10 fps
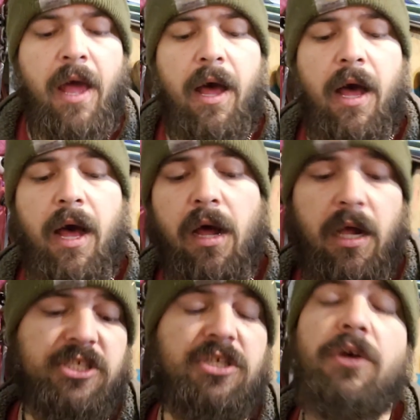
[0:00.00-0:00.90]

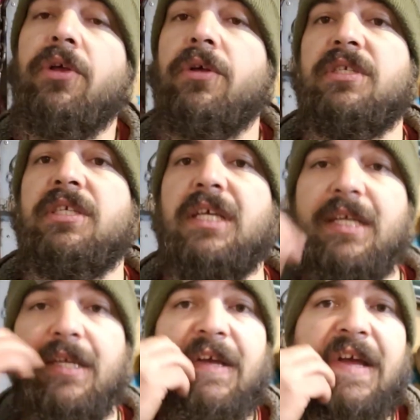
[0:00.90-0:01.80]
Also, you'll
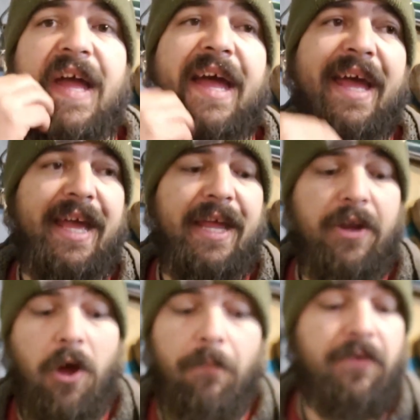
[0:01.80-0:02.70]
see, and
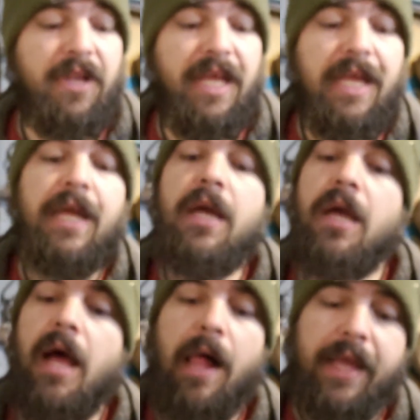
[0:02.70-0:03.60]
hopefully
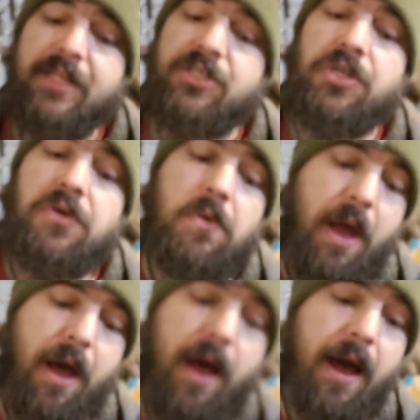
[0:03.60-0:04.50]
I'll get to,
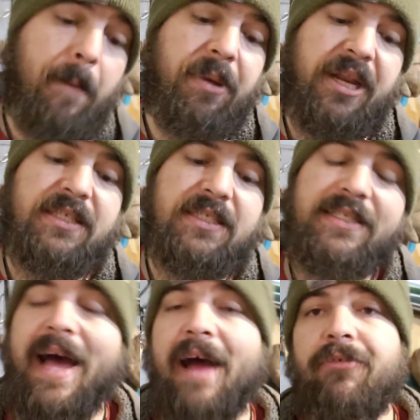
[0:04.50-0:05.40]
but it's
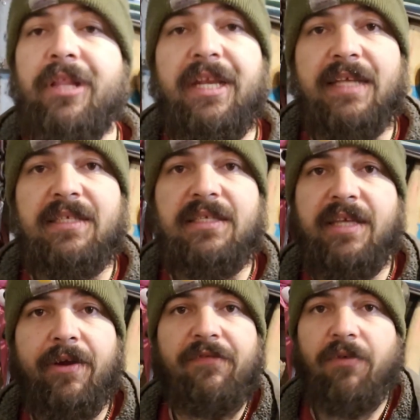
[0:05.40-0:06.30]
not really
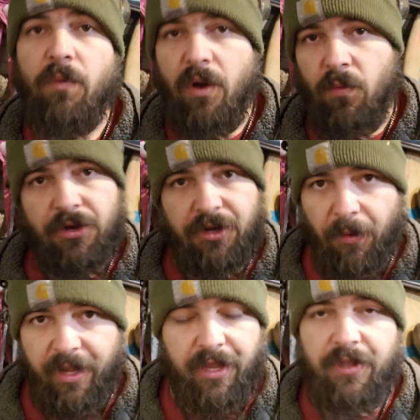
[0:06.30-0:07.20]
necessary for what we're
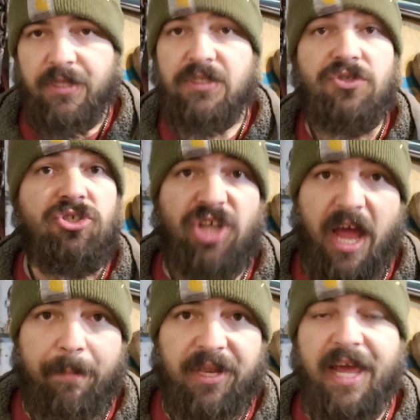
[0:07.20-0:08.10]
doing here. This is
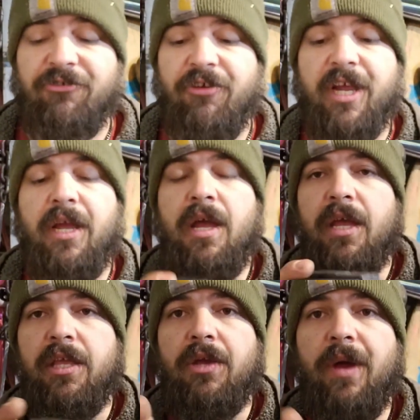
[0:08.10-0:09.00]
shop electric.
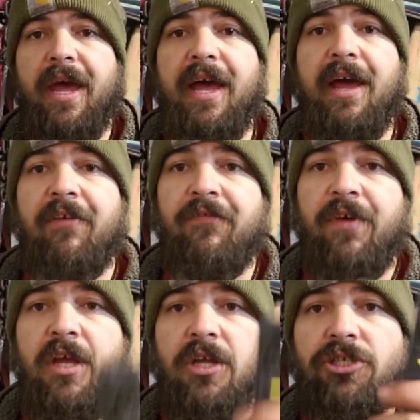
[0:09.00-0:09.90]
You have
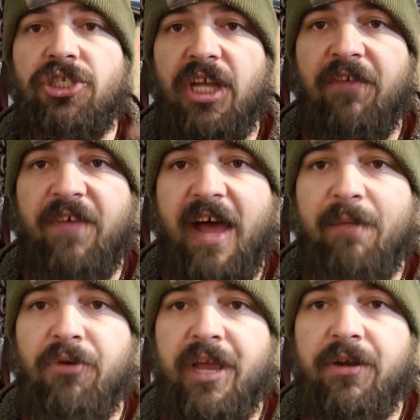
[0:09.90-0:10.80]
GFI
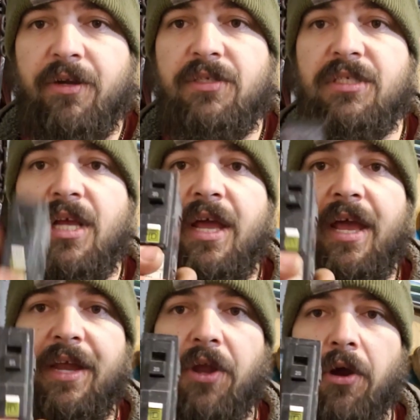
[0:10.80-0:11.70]
breakers
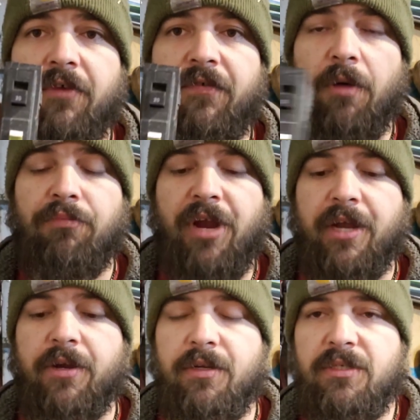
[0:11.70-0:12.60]
and arc fault
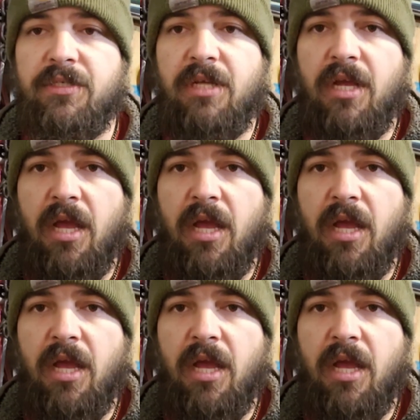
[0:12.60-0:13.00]
breakers.